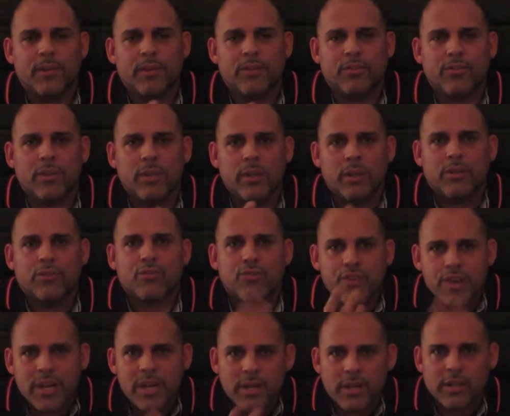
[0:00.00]
The
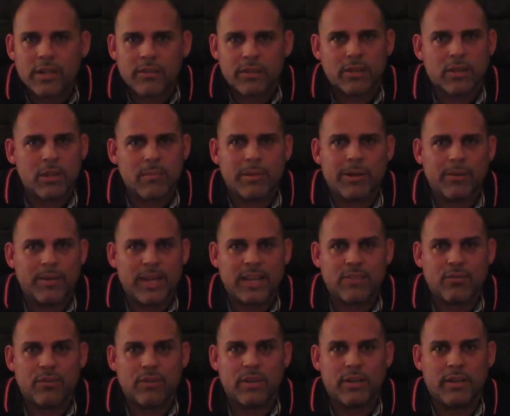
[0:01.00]
screen doesn't come out
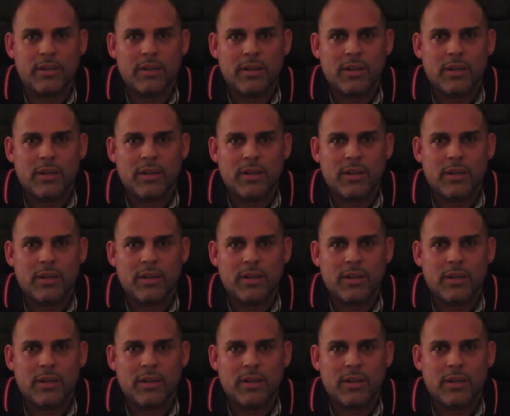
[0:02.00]
naturally.